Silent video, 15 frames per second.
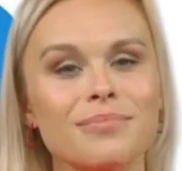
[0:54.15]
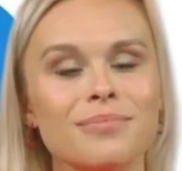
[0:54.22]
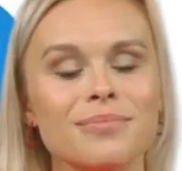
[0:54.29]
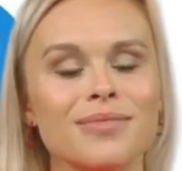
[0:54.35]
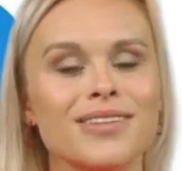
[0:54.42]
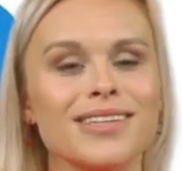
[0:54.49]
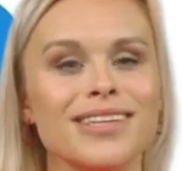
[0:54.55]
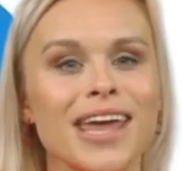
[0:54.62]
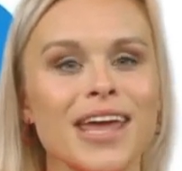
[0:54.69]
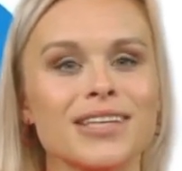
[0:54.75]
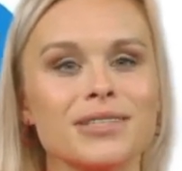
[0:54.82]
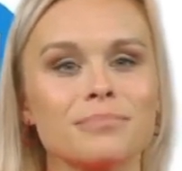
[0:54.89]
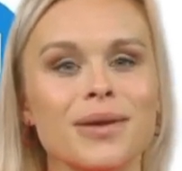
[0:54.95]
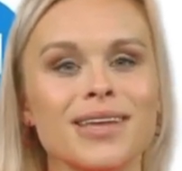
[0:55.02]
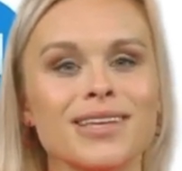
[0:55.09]
SaaS
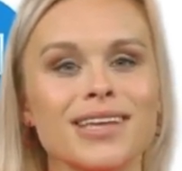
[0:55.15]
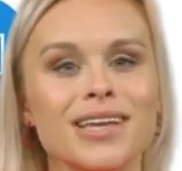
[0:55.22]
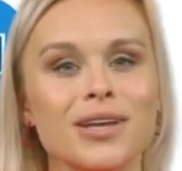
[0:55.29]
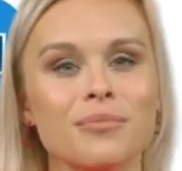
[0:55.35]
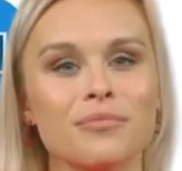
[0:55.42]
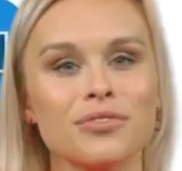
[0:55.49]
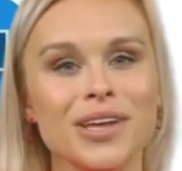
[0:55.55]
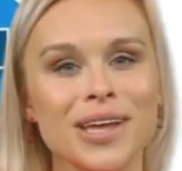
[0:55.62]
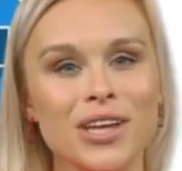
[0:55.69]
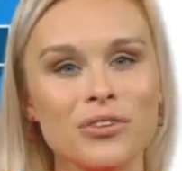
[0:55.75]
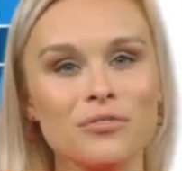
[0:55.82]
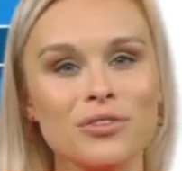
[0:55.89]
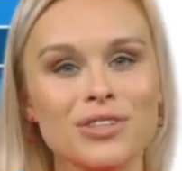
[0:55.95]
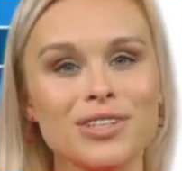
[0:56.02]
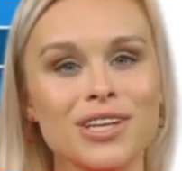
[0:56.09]
makes it convenient for
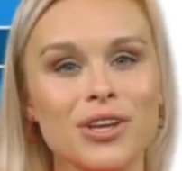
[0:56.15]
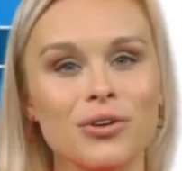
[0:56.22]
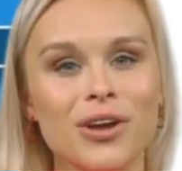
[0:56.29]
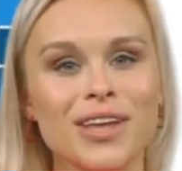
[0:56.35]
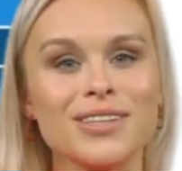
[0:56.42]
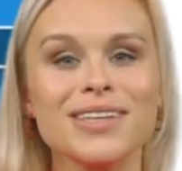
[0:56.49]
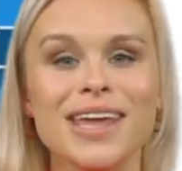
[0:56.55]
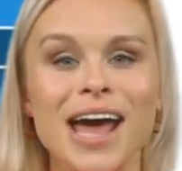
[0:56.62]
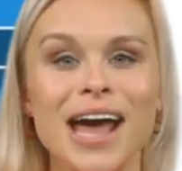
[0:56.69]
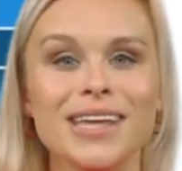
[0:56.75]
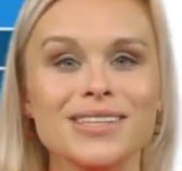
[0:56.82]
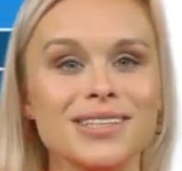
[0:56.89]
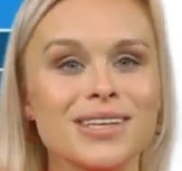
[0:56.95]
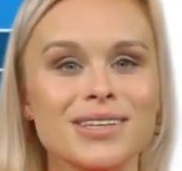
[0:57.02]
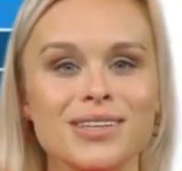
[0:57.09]
Sarah to
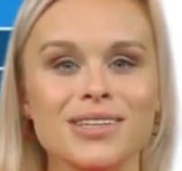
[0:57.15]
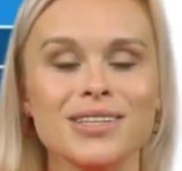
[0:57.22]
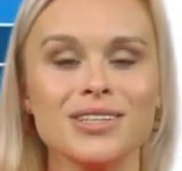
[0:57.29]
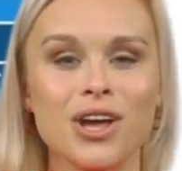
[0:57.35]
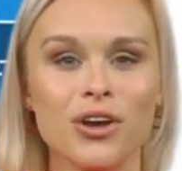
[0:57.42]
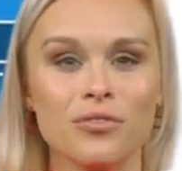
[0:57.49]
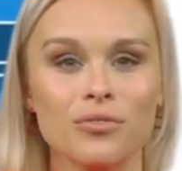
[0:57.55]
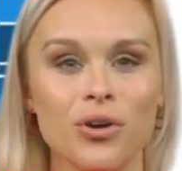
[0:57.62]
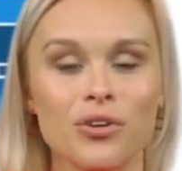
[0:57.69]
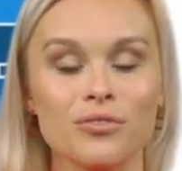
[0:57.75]
access the software from